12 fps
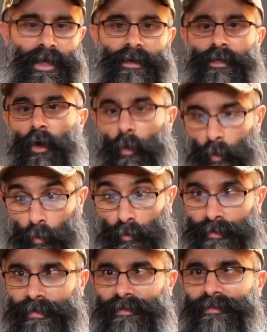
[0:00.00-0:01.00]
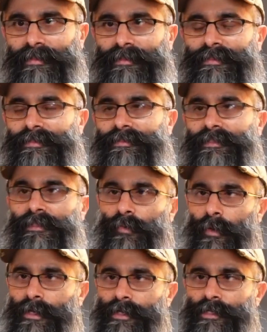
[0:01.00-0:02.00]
how do you hold it is quite a